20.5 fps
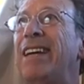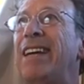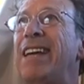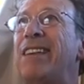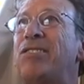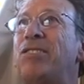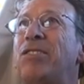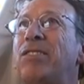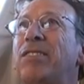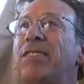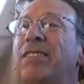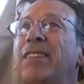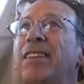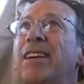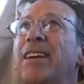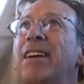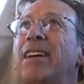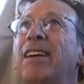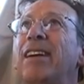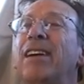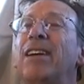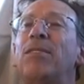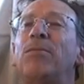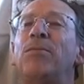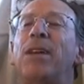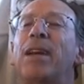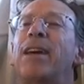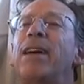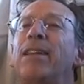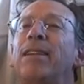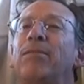it's
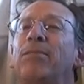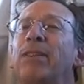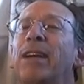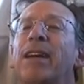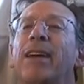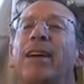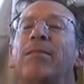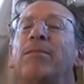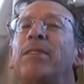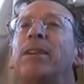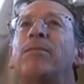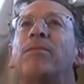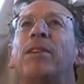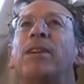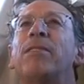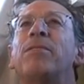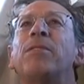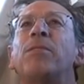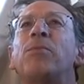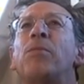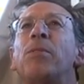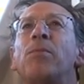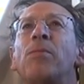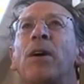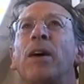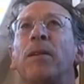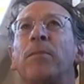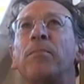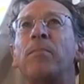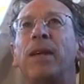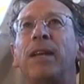we can we can read whatever we
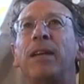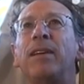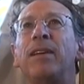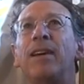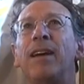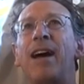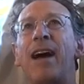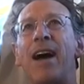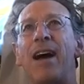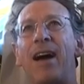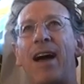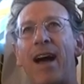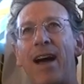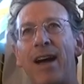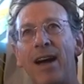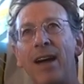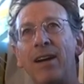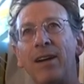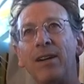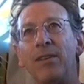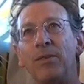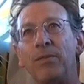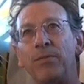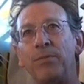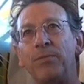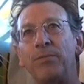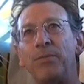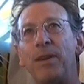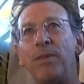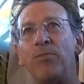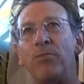want, but
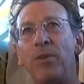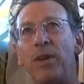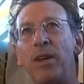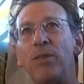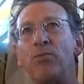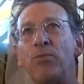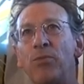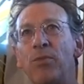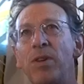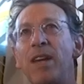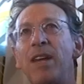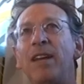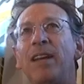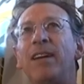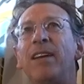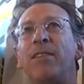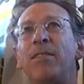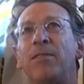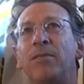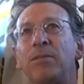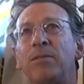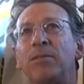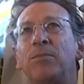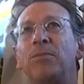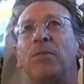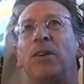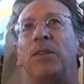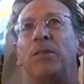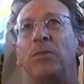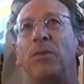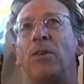if we really
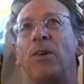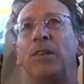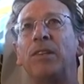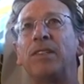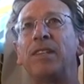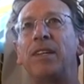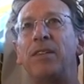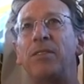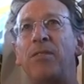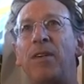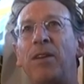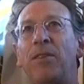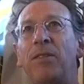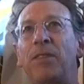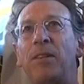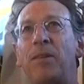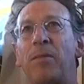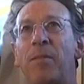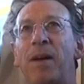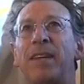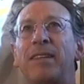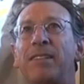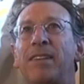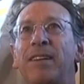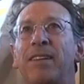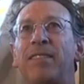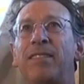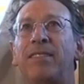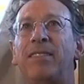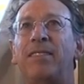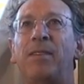want to concentrate on the
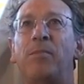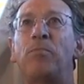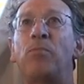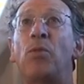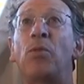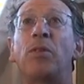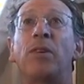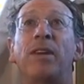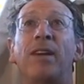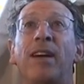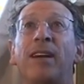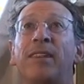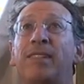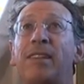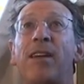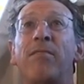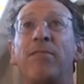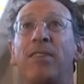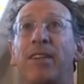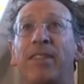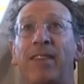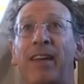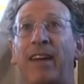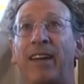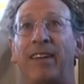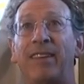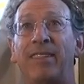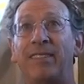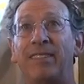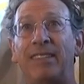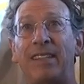message, the book has everything,
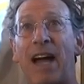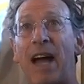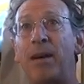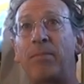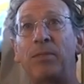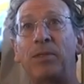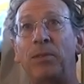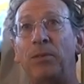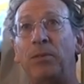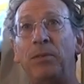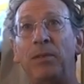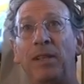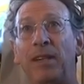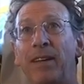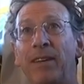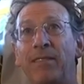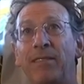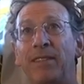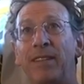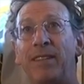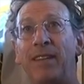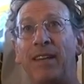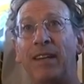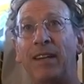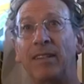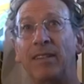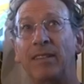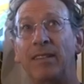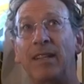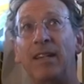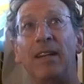absolutely everything.
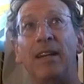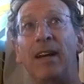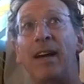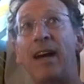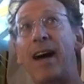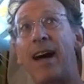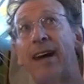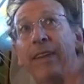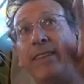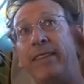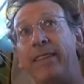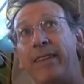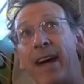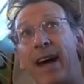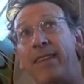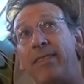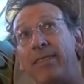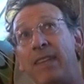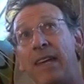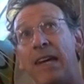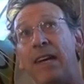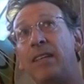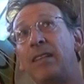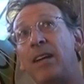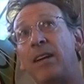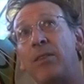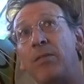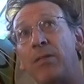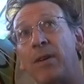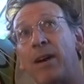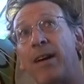Uh-huh. And that thing
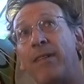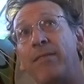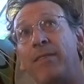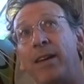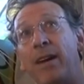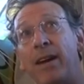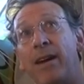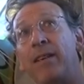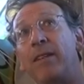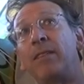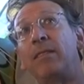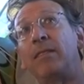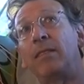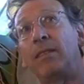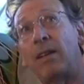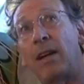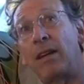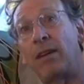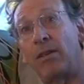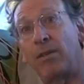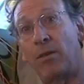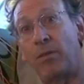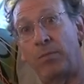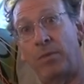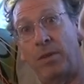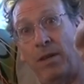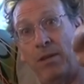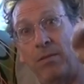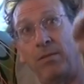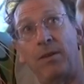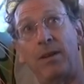that you have there, I hope
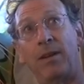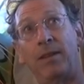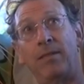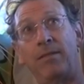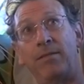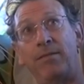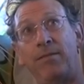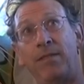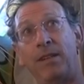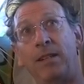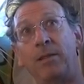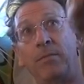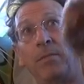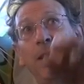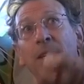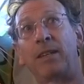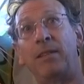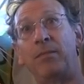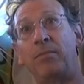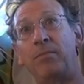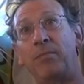that you can film it